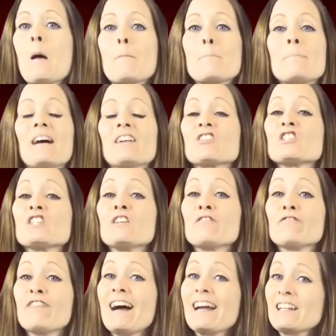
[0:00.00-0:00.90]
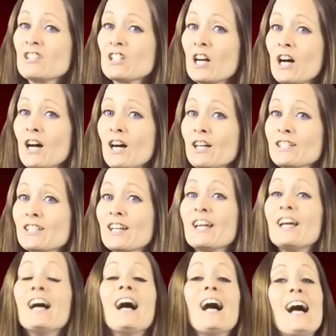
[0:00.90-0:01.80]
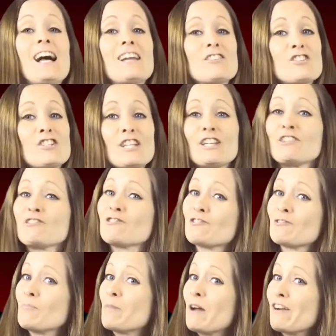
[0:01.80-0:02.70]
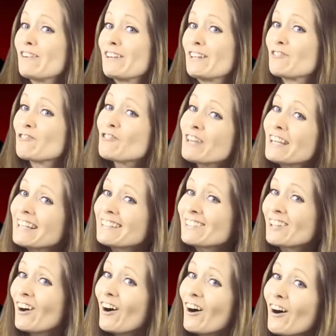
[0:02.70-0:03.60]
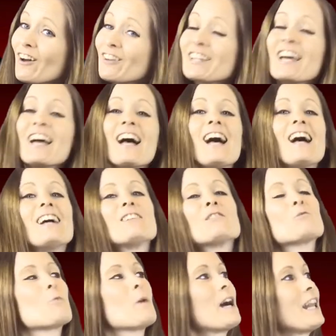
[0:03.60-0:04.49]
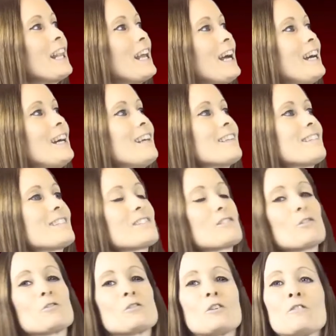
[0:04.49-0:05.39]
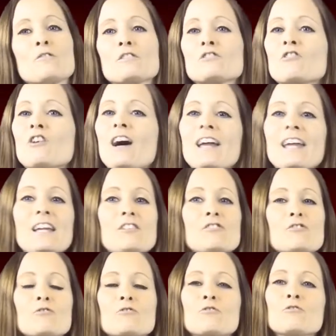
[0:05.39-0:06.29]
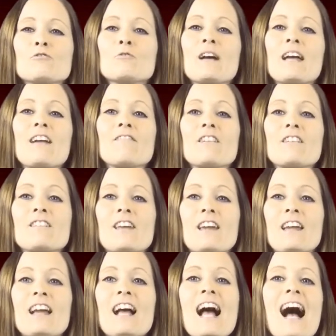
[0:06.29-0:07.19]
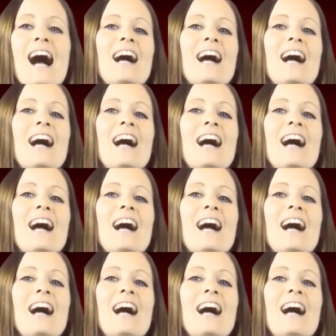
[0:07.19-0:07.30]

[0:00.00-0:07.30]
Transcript: but she fights hard and she apparently drinks hard as well as sort of trying to do everything.